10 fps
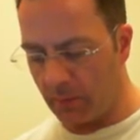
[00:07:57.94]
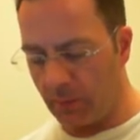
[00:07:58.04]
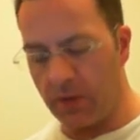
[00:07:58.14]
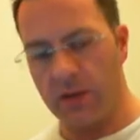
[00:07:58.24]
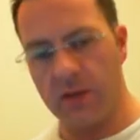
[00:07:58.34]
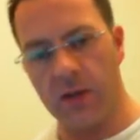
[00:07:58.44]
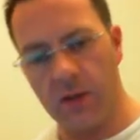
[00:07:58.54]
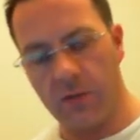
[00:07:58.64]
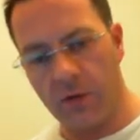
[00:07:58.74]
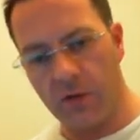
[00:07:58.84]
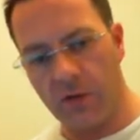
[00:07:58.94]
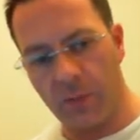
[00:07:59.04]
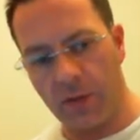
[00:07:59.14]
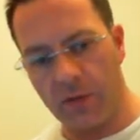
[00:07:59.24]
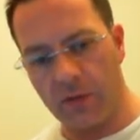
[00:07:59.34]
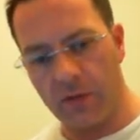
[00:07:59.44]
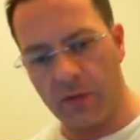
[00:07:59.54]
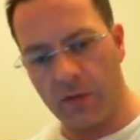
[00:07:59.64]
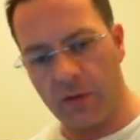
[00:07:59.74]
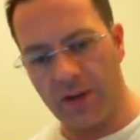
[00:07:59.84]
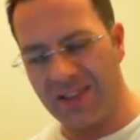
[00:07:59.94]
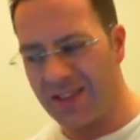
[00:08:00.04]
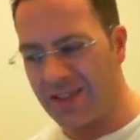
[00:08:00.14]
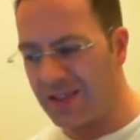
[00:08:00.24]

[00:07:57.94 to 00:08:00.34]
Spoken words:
PC Yvonne Spencer, I